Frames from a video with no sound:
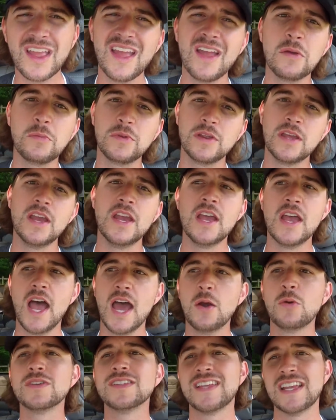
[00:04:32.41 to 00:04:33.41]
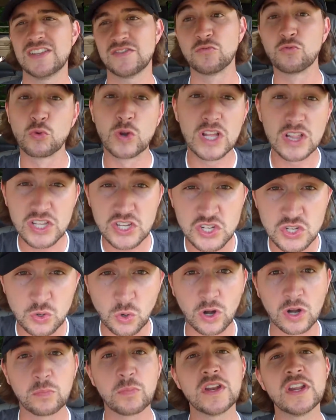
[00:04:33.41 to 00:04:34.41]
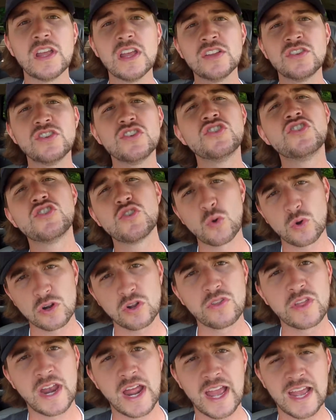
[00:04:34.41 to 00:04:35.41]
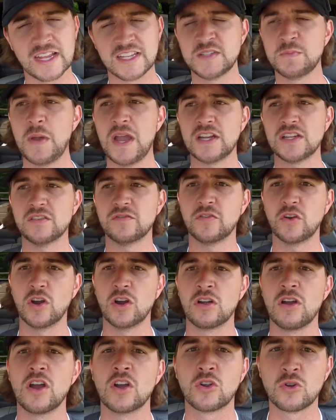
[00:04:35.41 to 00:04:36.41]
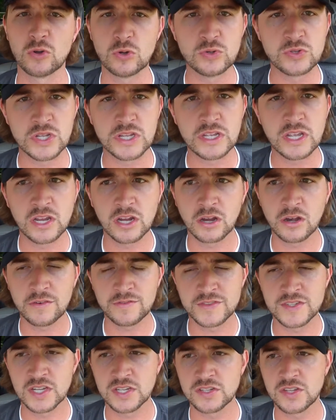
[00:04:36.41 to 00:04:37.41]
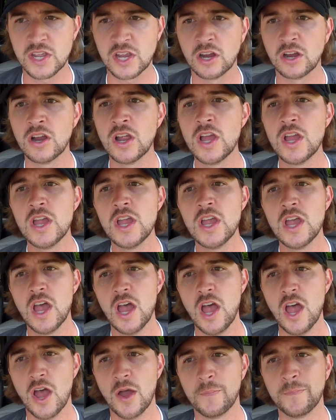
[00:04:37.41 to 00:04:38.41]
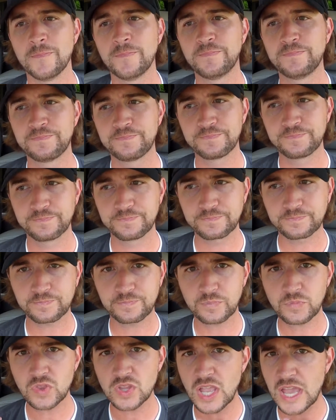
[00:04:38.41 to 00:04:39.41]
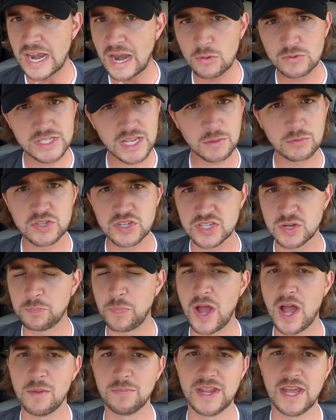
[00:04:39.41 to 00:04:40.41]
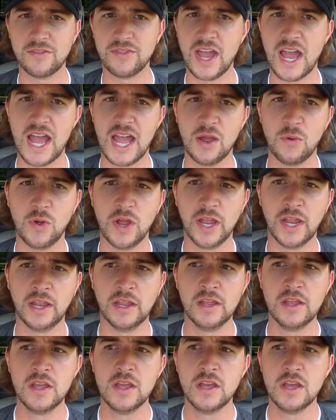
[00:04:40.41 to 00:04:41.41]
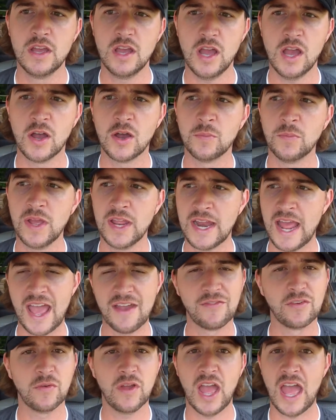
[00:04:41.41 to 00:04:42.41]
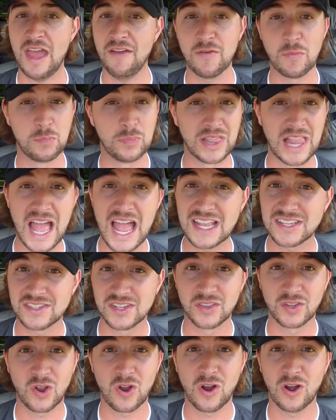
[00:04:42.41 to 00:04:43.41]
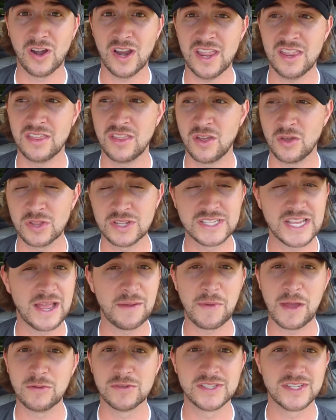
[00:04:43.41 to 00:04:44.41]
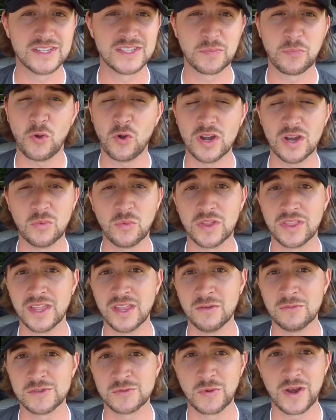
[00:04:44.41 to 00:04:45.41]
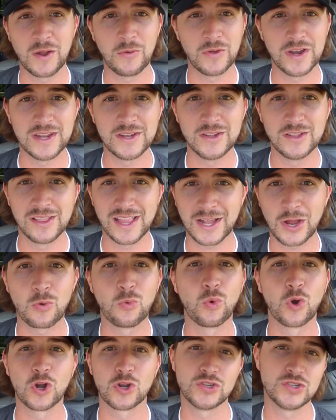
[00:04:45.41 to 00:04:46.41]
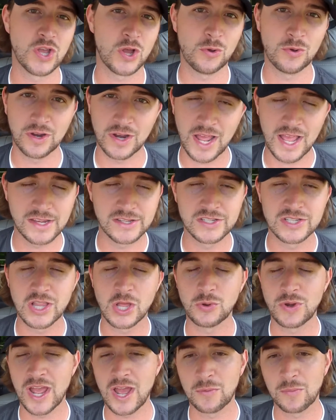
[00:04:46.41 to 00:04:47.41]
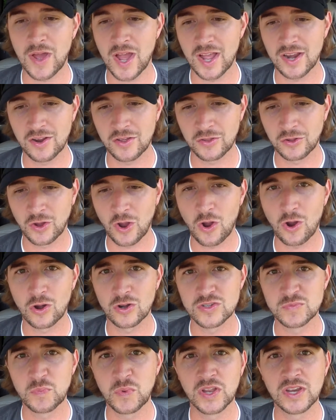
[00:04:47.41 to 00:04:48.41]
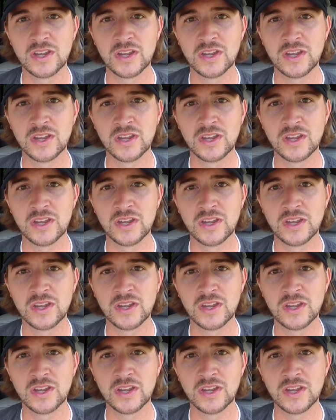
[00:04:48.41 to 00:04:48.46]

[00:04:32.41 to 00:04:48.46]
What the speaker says: I don't want to say it's really short, but it's just shorter than I expected for a cruising gear of 6th gear. And I was able just to bomb down the highway and have a blast in the car. And the only time I was disappointed with it was when I went into like a work zone and I had to slow down behind other cars.